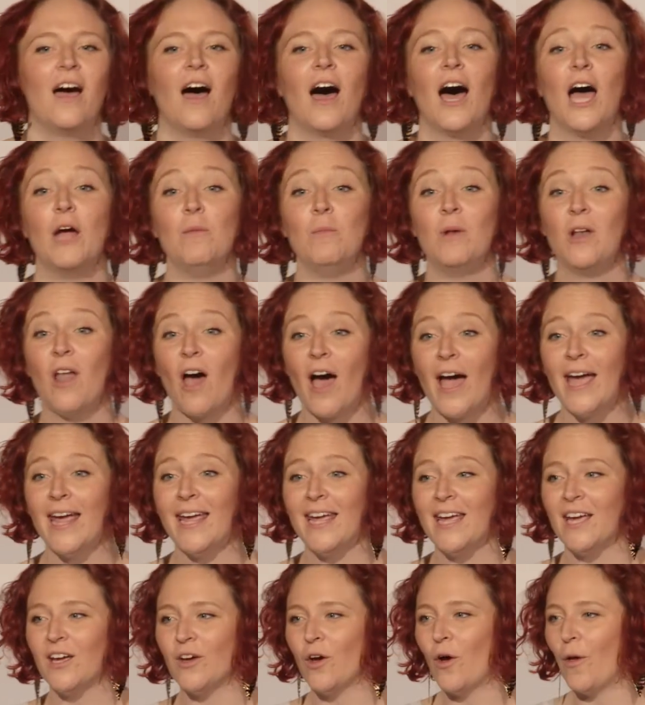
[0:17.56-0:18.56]
I'm
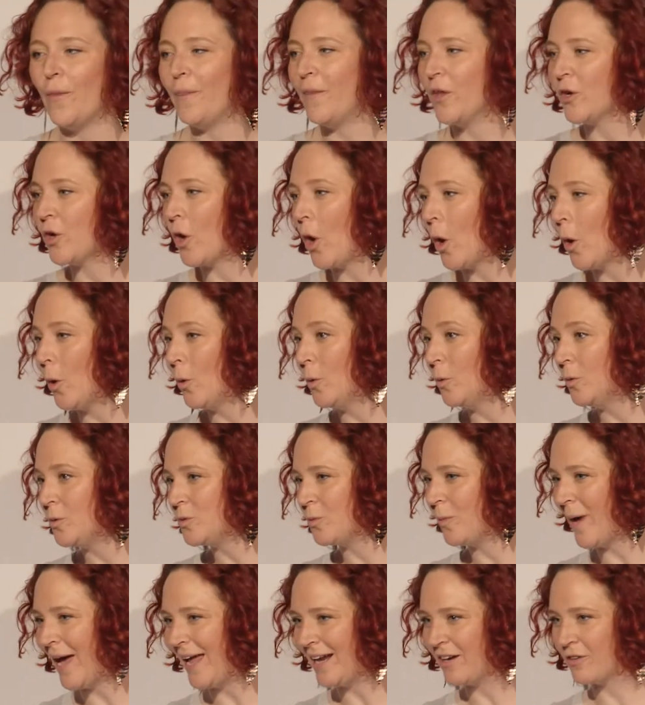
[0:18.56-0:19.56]
lying on the
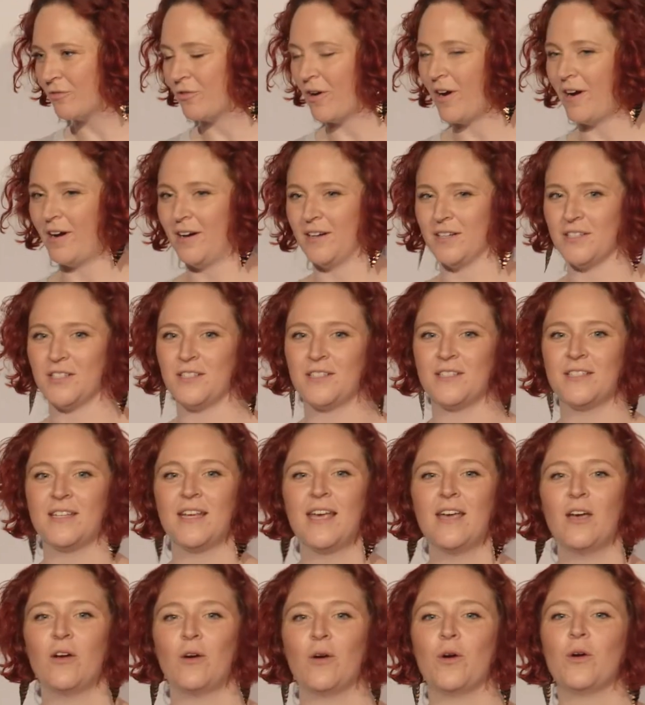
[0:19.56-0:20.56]
cold, wet grass,
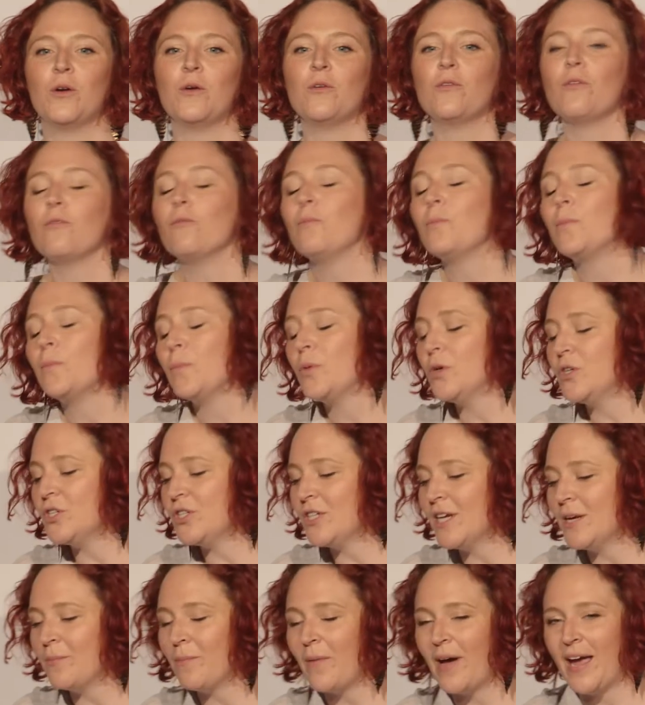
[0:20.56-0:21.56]

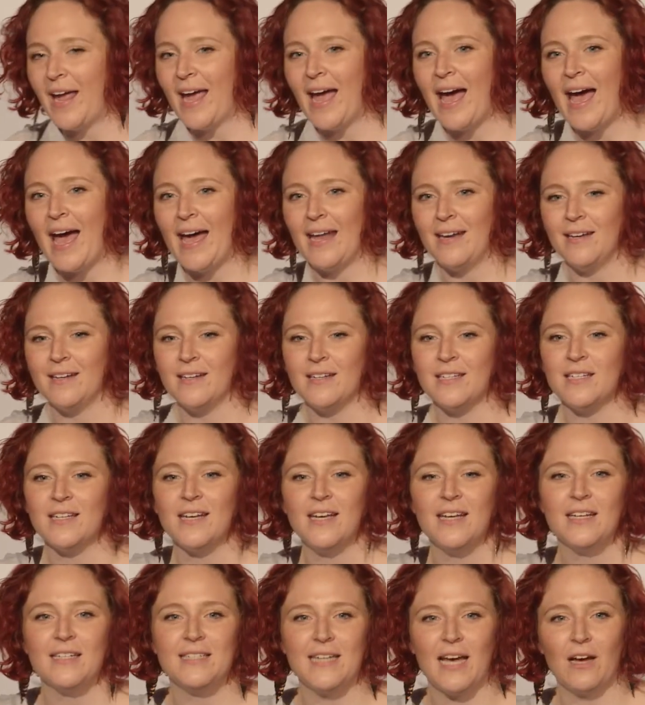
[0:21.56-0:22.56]
pushing my hand
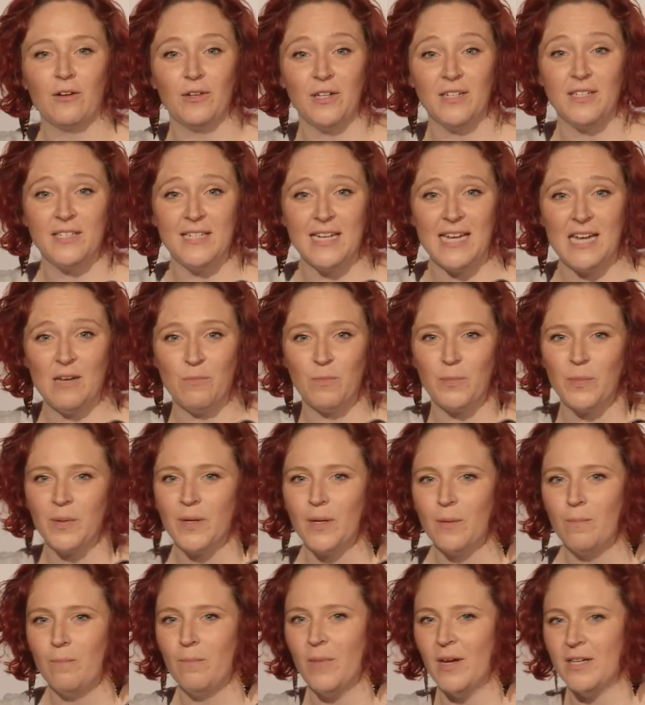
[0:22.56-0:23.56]
down a deep,
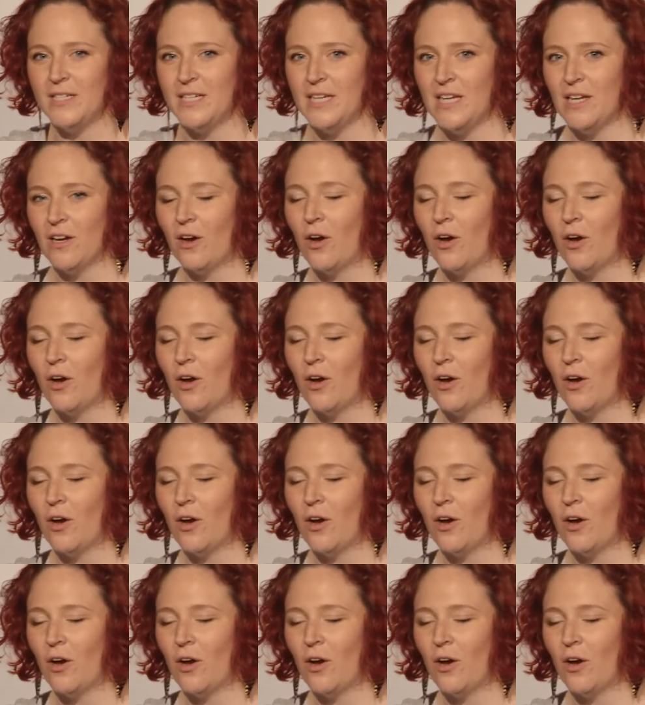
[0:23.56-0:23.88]
muddy